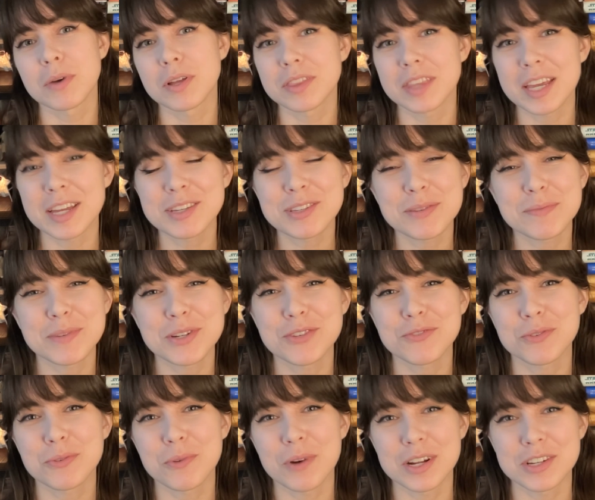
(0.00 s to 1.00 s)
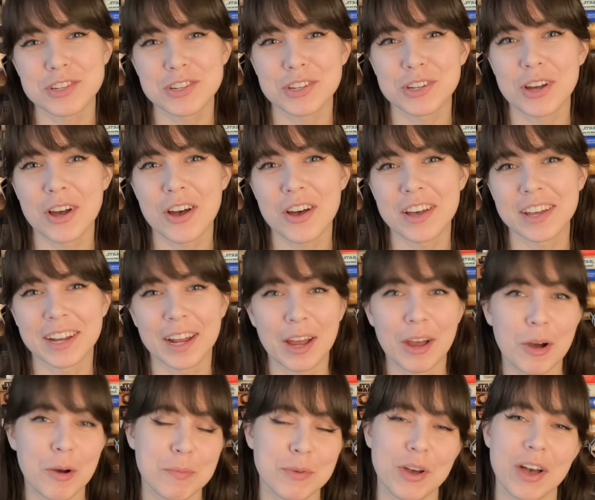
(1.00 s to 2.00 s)
But thanks so much for watching, y'all, and I
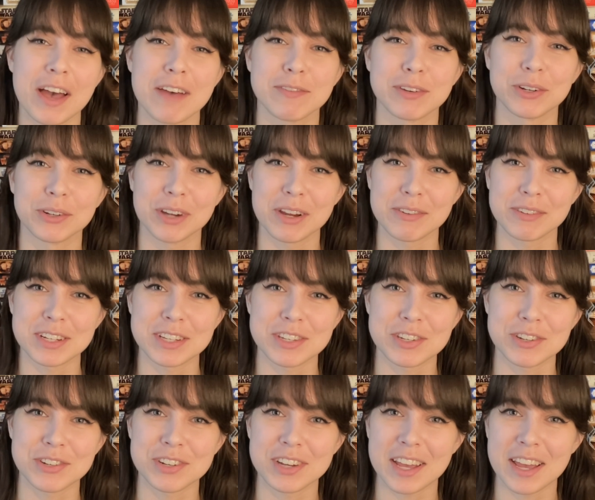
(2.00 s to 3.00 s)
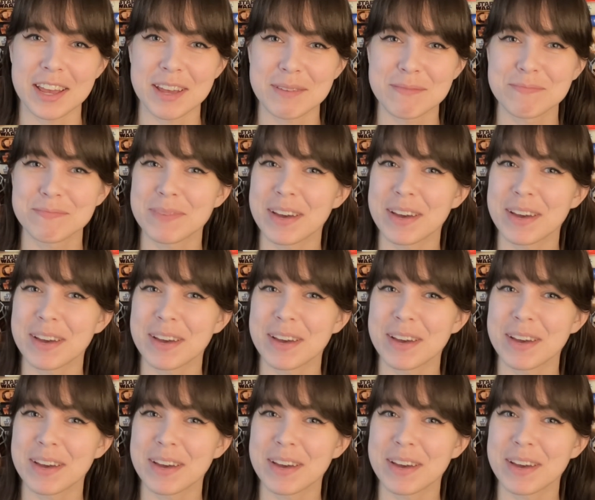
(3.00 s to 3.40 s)
hope y'all have a great rest of your day.